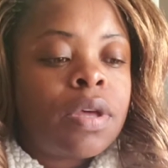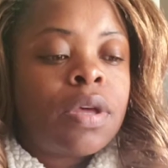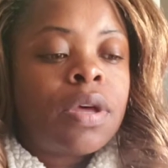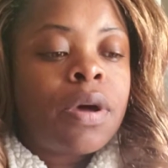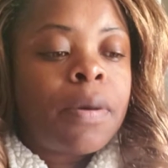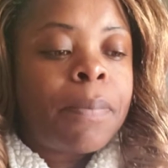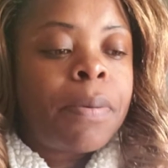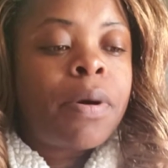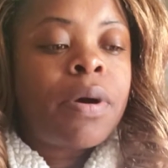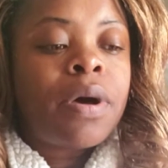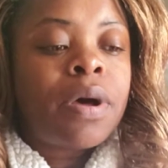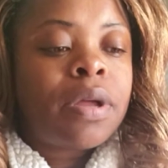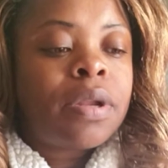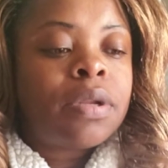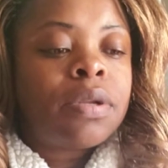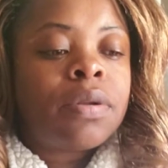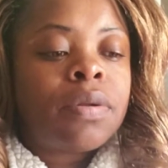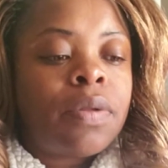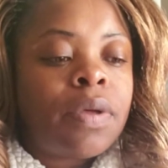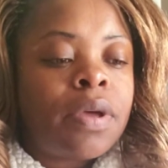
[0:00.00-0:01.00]

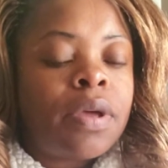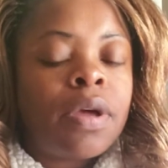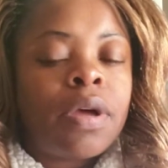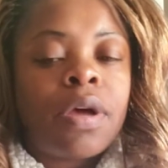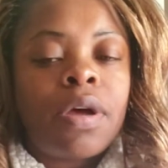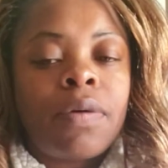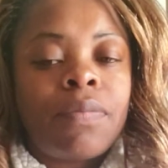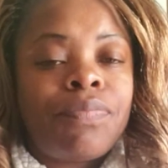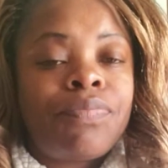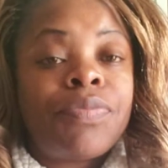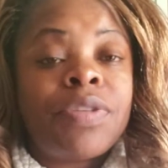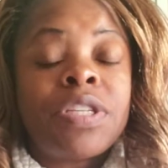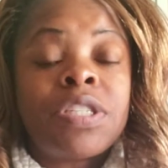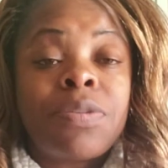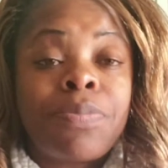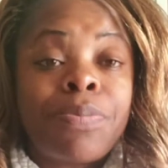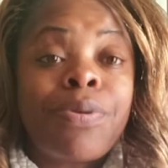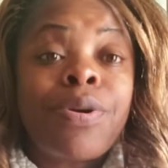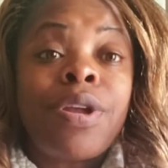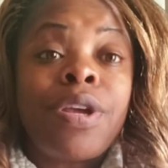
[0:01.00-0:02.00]
upon. It's
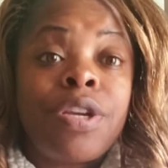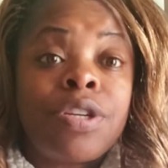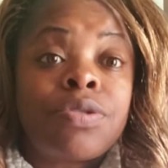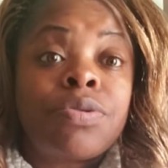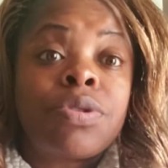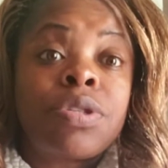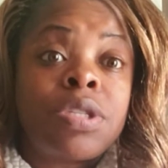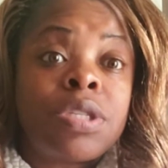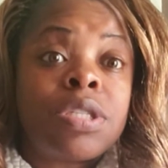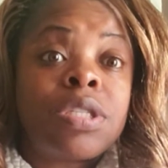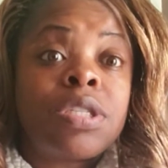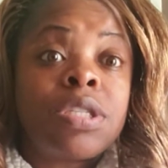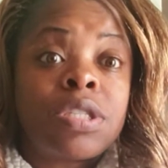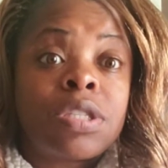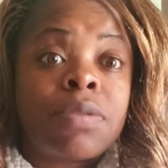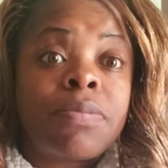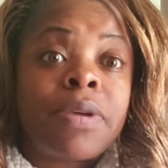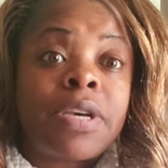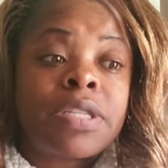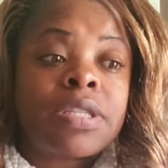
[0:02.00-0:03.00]
a pretty interesting
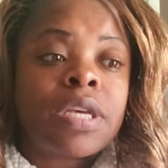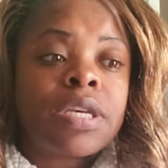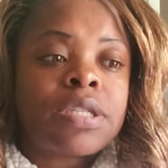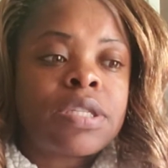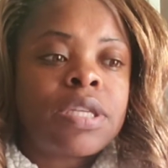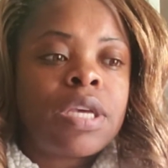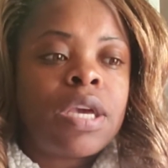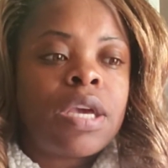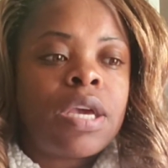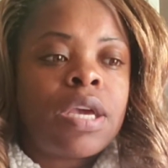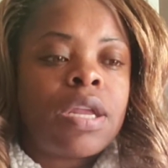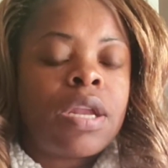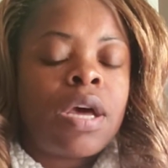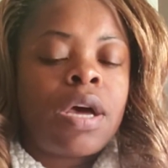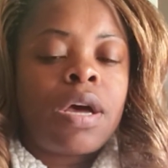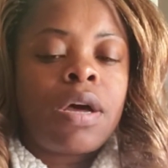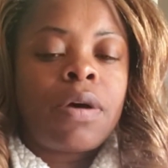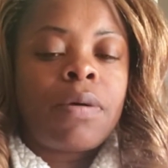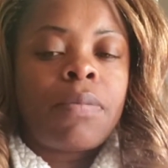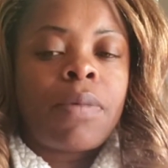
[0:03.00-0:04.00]
system, as I said.
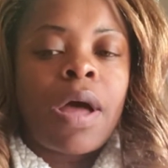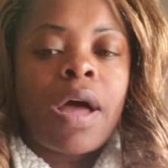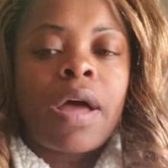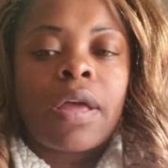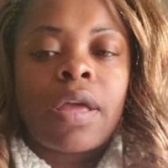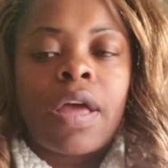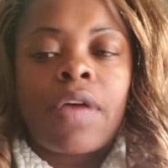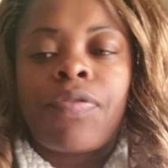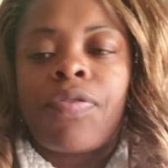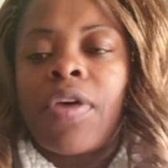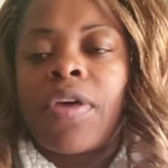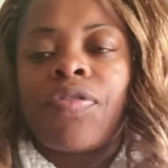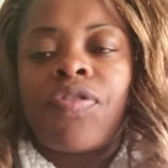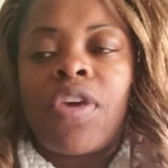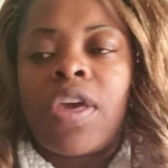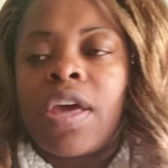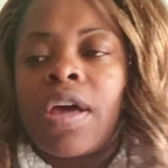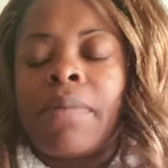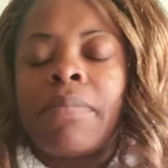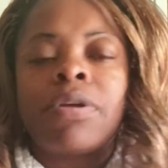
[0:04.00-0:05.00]
I
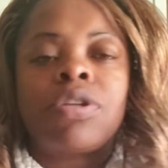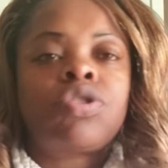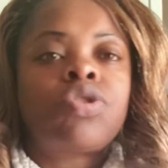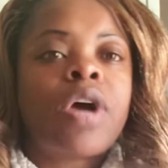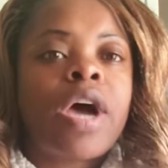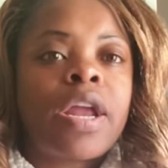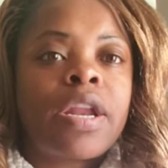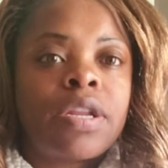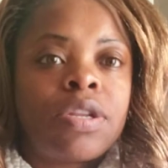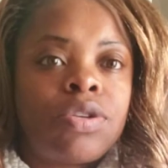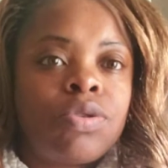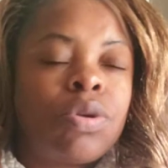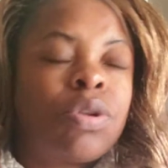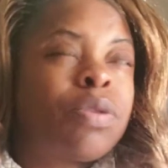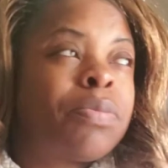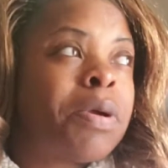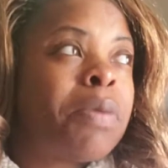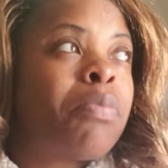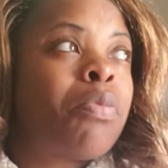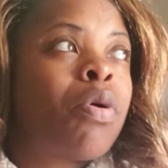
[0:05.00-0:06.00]
think I'm gonna try to do a
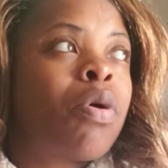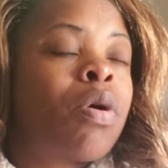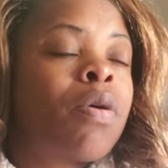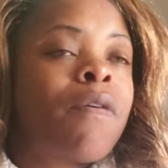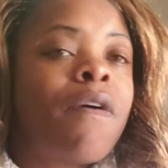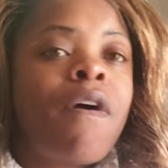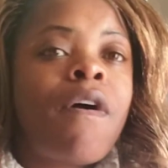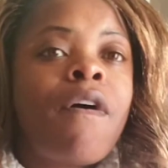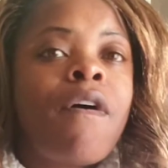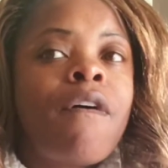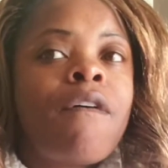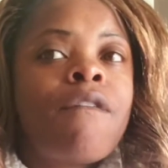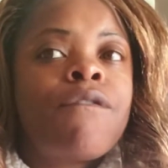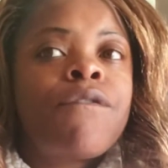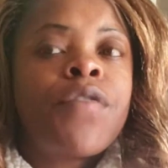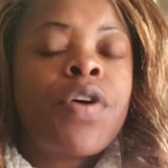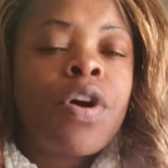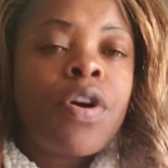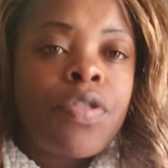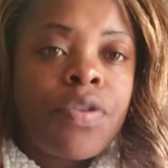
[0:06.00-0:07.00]
little bit more
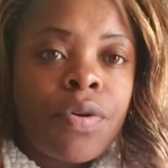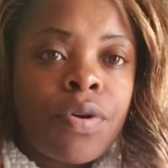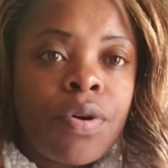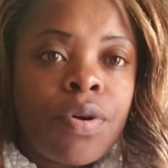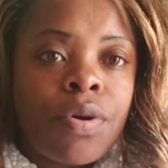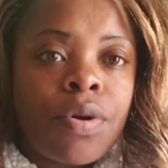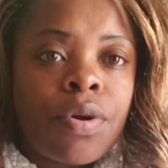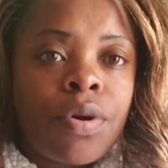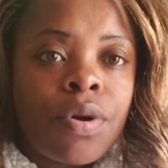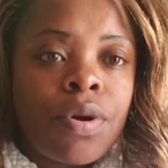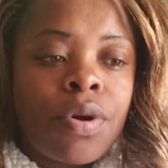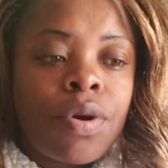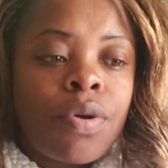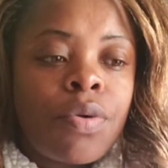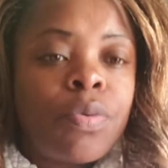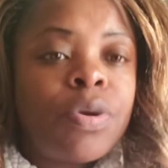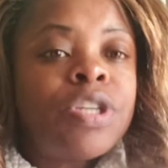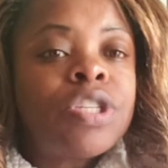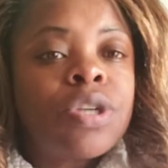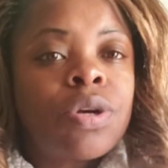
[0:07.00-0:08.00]
further
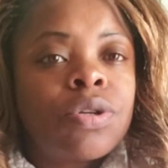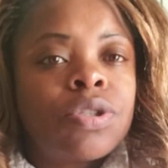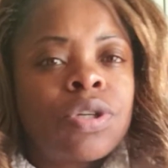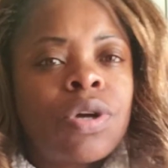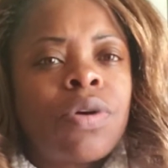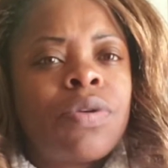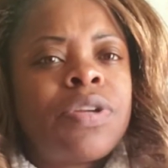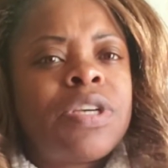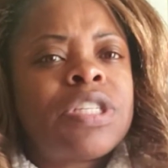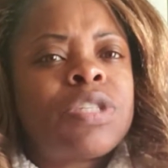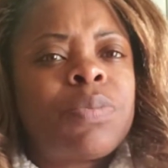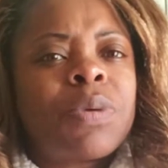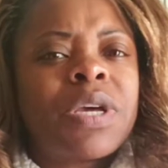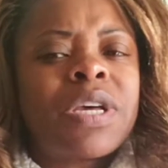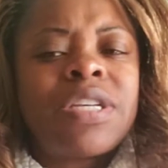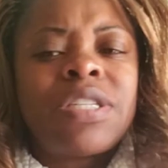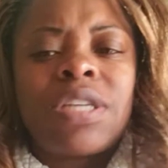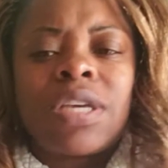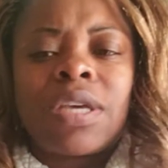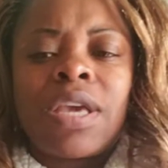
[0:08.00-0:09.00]
research on this,
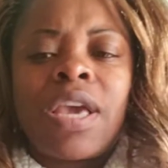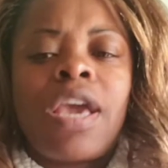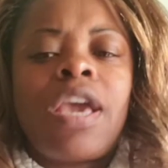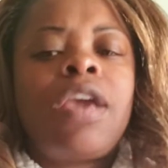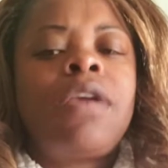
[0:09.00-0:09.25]
because it's